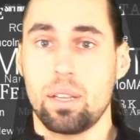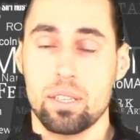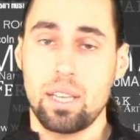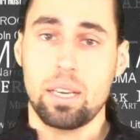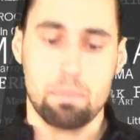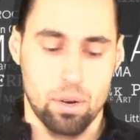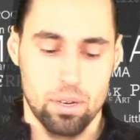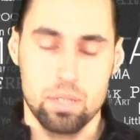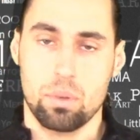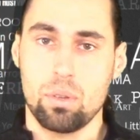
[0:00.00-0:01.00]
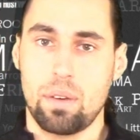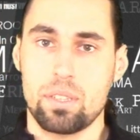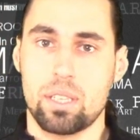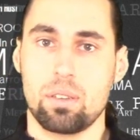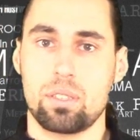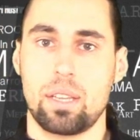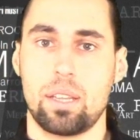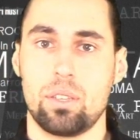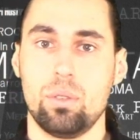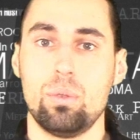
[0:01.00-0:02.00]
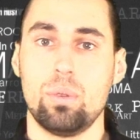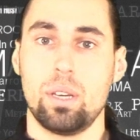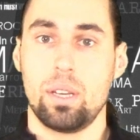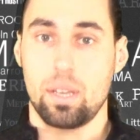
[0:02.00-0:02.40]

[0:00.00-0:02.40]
The second part is when you have a skill set that you